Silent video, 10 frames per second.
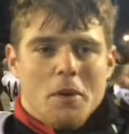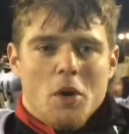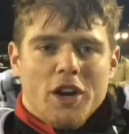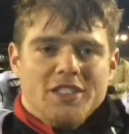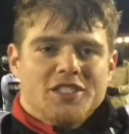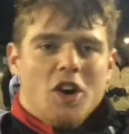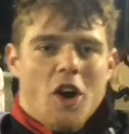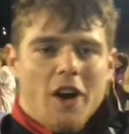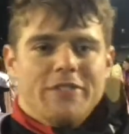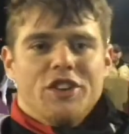We've been working so
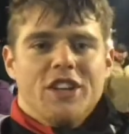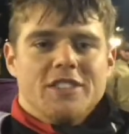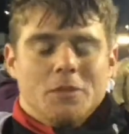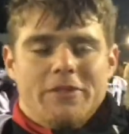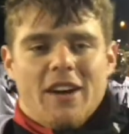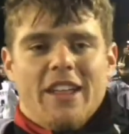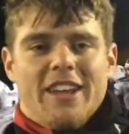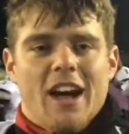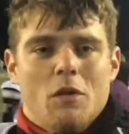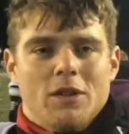hard for this. We
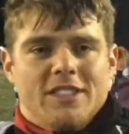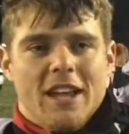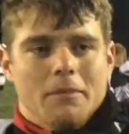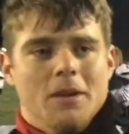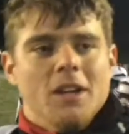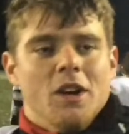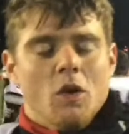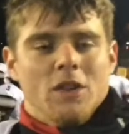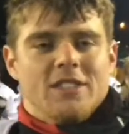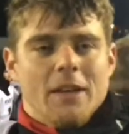finally got
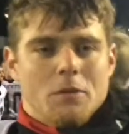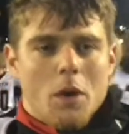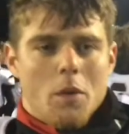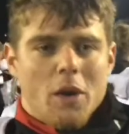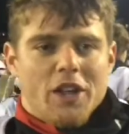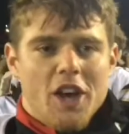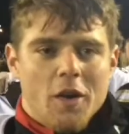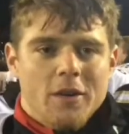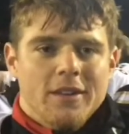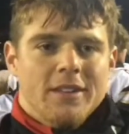one step to where we want to go.